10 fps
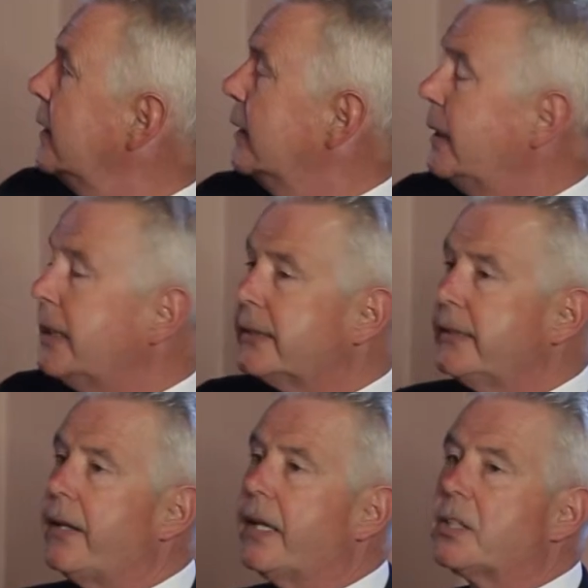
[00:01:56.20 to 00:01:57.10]
and this,
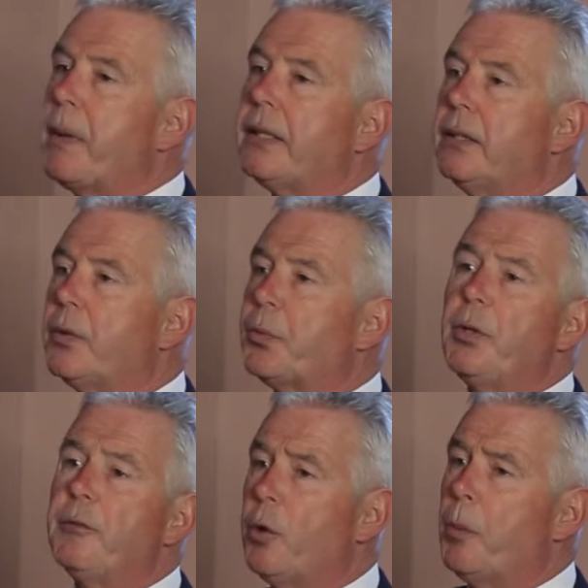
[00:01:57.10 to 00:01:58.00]
now they're expecting
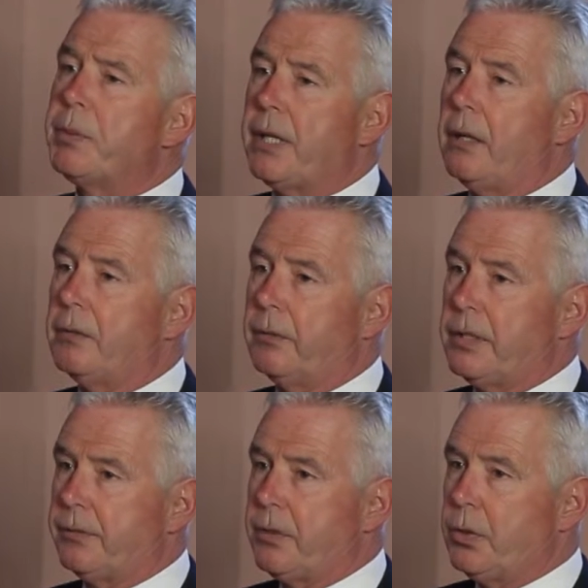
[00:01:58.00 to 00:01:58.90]
3 or 4%
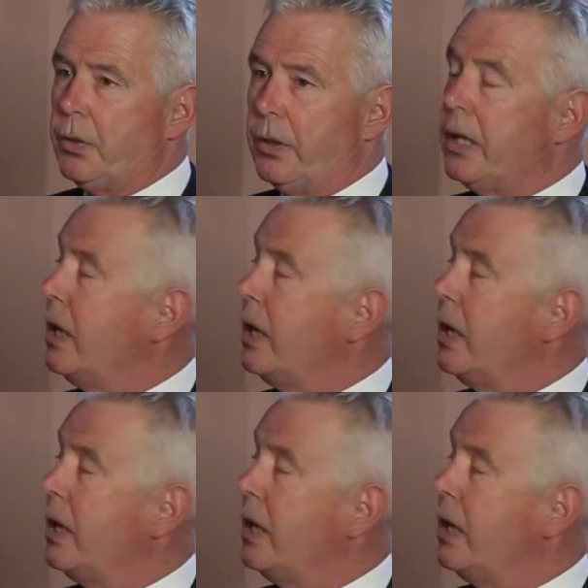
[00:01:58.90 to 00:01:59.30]
rates of return.